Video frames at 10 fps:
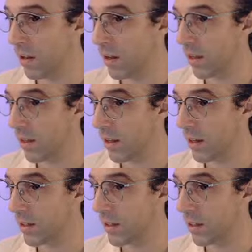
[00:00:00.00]
and then
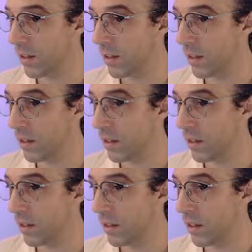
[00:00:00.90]
it's
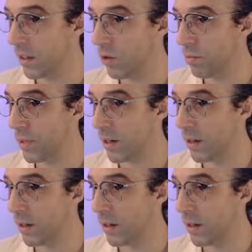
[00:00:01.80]
loopy.